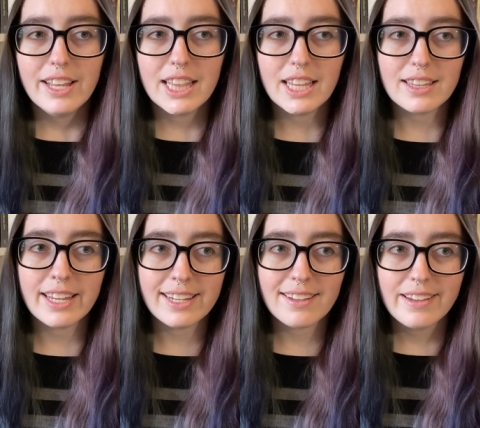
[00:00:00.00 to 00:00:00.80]
that
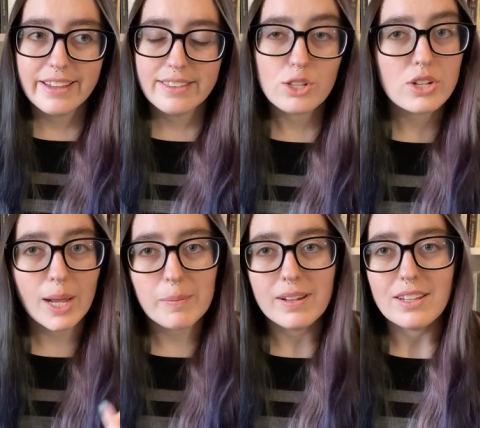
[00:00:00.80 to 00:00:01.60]
like the
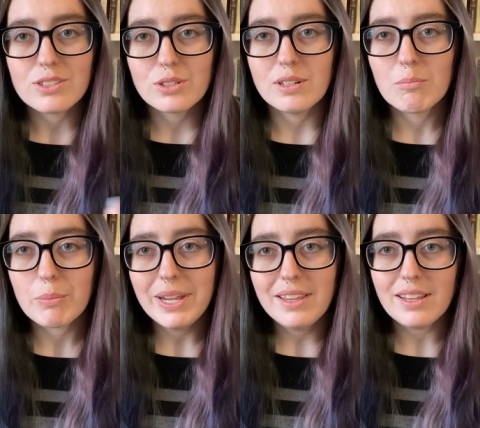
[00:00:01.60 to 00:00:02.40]
Japanese couldn't
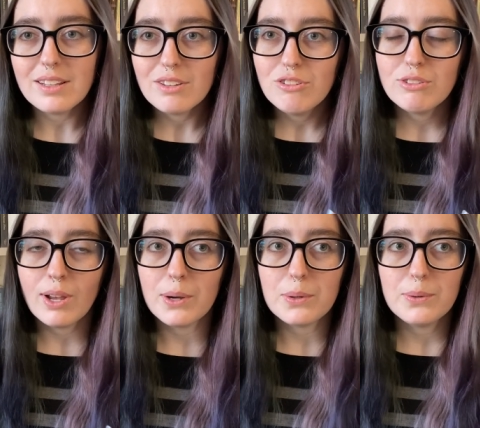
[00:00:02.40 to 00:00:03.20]
break it.
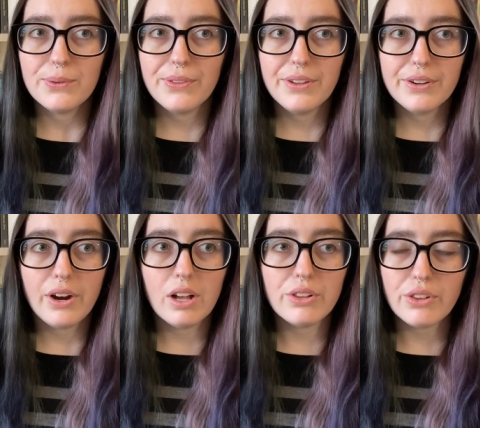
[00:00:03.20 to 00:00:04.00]
So
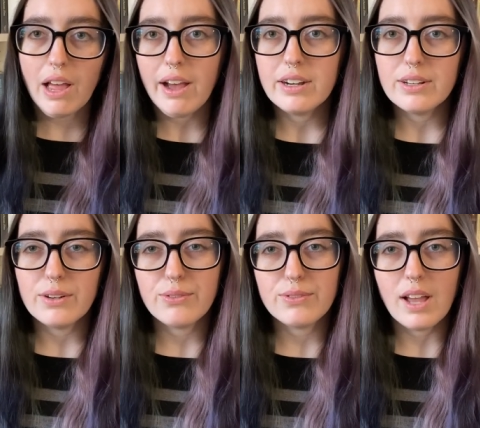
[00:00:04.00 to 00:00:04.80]
a lot
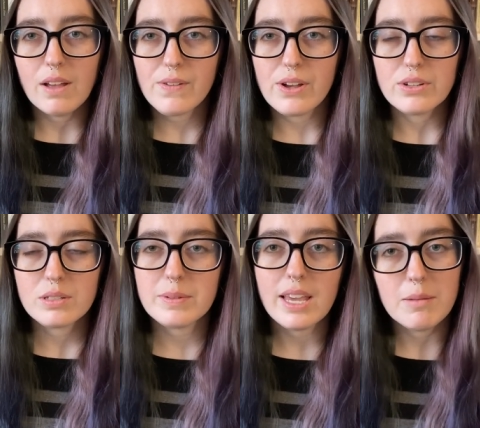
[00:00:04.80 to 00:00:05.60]
of
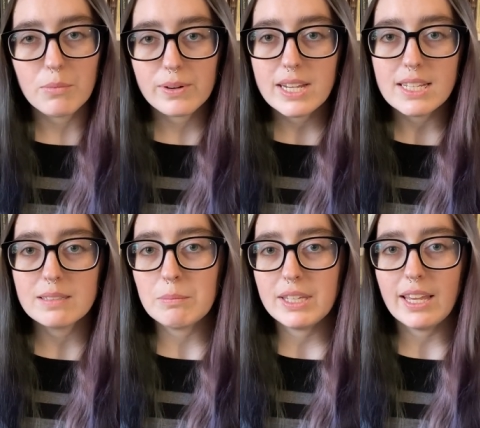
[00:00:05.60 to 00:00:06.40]
Navajos became
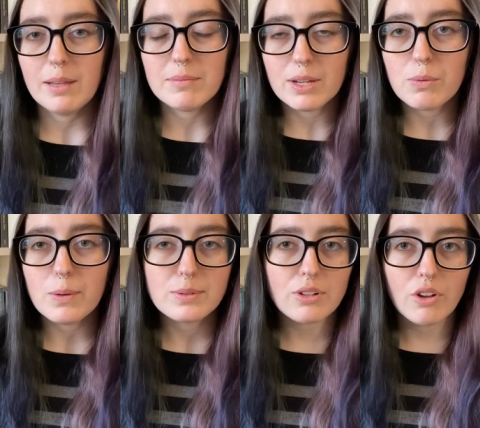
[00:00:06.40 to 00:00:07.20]
Marines and became like what
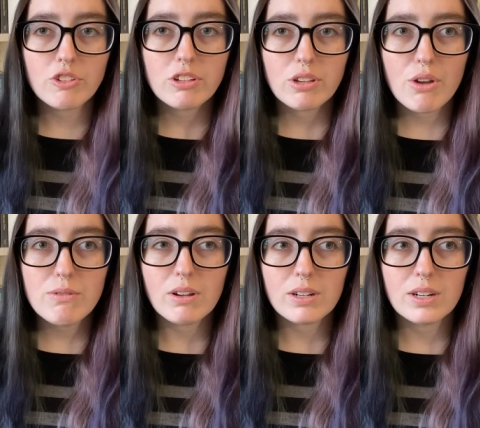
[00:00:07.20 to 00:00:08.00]
was called code
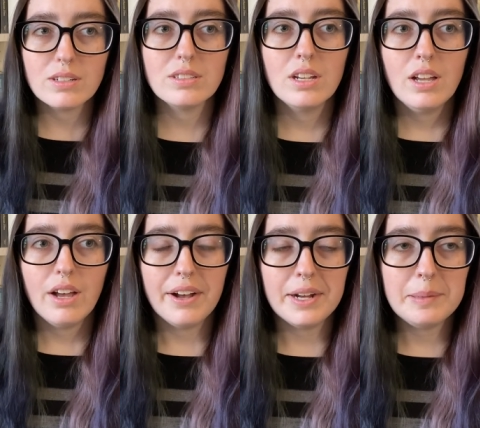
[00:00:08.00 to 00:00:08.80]
talkers.
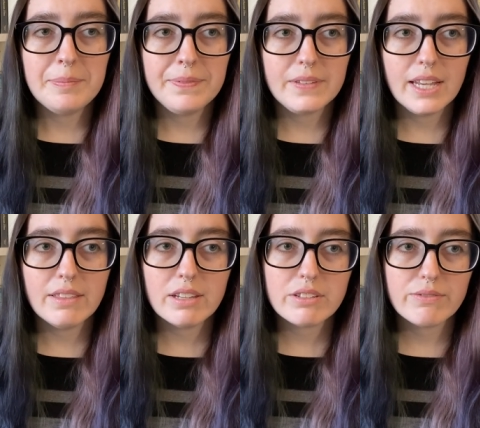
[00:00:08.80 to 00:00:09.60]
Um, and
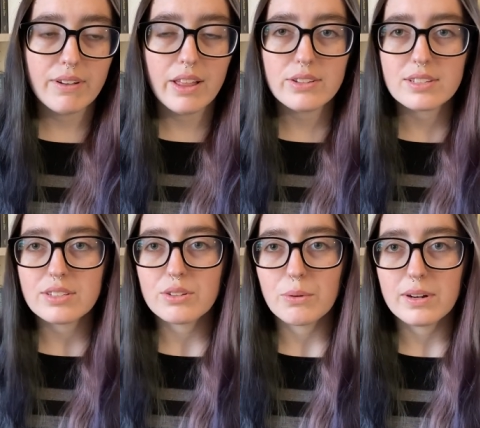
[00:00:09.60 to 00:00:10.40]
this follows the
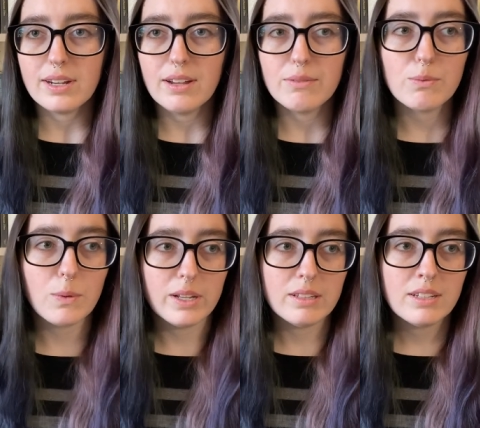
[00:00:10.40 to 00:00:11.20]
story of
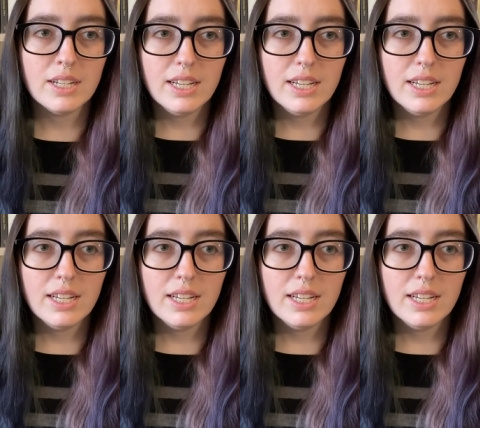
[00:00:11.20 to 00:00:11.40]
one